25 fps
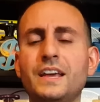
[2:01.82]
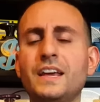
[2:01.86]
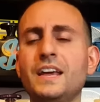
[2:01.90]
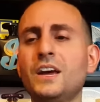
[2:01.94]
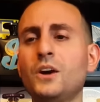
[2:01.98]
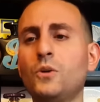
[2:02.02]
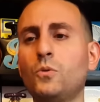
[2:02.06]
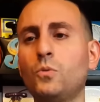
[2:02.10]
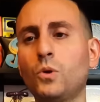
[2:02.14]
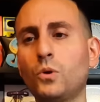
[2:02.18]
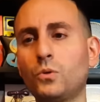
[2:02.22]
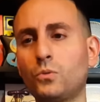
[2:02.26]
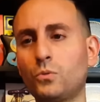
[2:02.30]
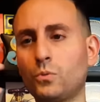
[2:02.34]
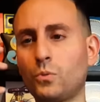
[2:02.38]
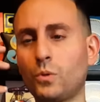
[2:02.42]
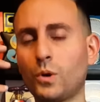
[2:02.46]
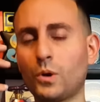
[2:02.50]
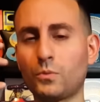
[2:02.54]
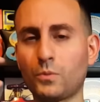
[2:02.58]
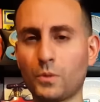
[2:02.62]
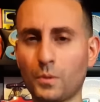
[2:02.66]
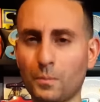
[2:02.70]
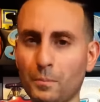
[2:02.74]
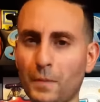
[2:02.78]
and we're,
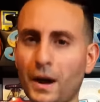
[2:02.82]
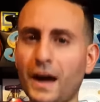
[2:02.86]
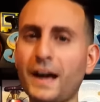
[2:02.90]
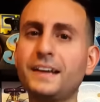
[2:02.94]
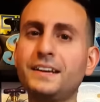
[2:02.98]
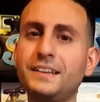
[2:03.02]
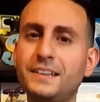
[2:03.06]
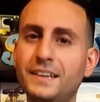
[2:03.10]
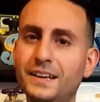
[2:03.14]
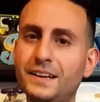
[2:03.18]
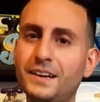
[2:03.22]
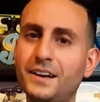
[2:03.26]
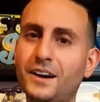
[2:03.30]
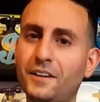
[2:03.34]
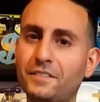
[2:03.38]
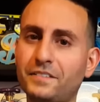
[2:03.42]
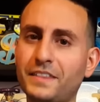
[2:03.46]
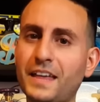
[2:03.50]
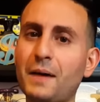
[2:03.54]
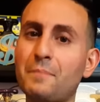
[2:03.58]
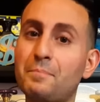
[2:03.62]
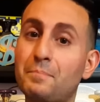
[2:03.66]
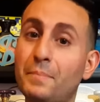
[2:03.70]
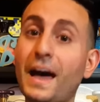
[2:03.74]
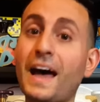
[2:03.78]
we're reminded
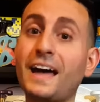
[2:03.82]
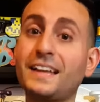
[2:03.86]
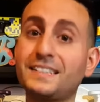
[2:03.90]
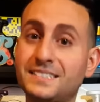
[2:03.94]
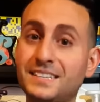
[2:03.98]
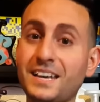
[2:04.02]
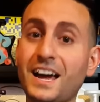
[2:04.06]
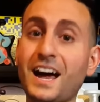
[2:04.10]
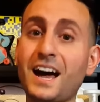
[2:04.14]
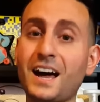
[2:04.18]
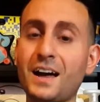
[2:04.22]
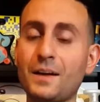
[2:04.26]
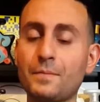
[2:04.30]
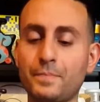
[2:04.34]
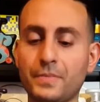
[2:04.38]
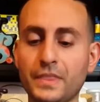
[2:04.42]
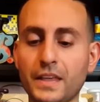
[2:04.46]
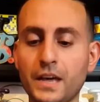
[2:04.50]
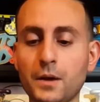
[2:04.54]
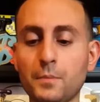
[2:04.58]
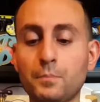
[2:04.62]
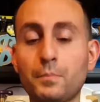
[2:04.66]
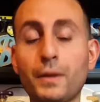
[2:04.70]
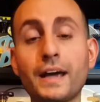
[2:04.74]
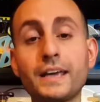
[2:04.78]
of that bad time
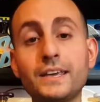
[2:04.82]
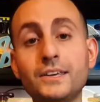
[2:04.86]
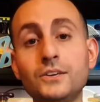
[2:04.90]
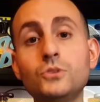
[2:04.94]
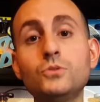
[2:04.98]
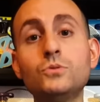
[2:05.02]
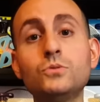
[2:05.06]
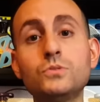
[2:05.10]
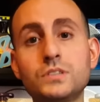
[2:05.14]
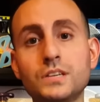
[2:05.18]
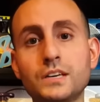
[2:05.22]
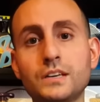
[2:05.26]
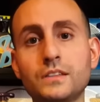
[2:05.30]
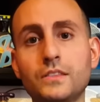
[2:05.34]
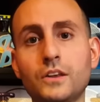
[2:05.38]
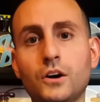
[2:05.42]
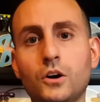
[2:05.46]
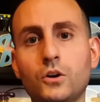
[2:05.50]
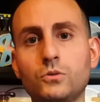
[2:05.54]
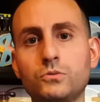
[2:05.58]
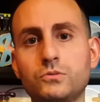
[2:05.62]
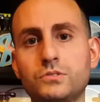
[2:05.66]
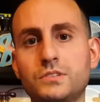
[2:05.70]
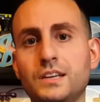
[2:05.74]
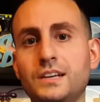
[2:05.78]
by using
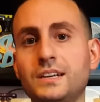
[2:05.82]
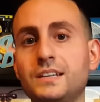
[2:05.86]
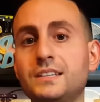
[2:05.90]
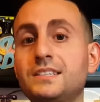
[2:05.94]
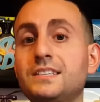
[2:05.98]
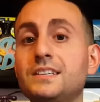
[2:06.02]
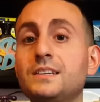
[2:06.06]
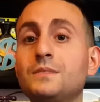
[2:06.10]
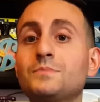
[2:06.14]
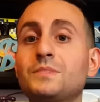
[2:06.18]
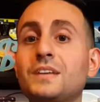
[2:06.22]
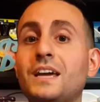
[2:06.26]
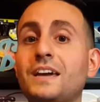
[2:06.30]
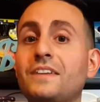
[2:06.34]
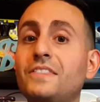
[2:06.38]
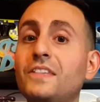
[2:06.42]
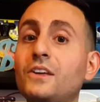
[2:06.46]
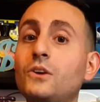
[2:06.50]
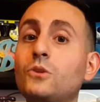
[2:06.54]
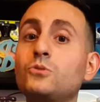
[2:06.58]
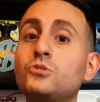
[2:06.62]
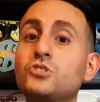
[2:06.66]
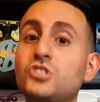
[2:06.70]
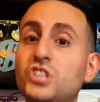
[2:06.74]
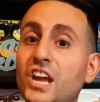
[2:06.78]
those, and it seems like
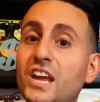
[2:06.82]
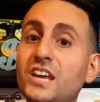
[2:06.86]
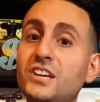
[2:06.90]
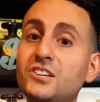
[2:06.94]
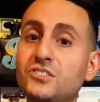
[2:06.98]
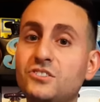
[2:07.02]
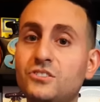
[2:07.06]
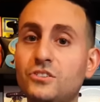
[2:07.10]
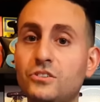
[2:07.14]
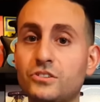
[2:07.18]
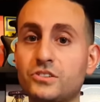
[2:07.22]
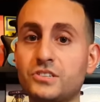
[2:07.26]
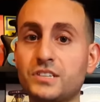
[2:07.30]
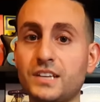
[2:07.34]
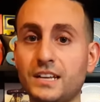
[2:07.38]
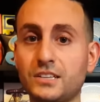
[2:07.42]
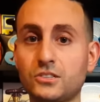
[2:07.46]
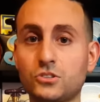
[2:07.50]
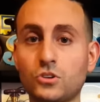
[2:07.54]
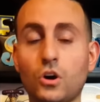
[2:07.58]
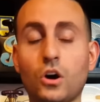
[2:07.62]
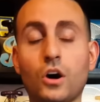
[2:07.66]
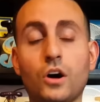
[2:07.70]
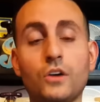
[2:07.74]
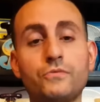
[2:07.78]
they don't change their
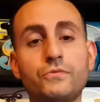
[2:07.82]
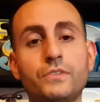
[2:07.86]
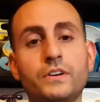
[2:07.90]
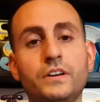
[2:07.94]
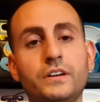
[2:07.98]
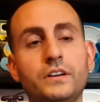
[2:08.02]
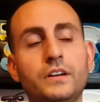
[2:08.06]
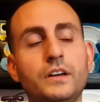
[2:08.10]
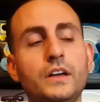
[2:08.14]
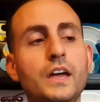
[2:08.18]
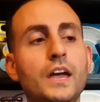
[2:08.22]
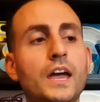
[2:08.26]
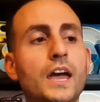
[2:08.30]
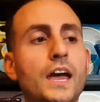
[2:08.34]
scent often.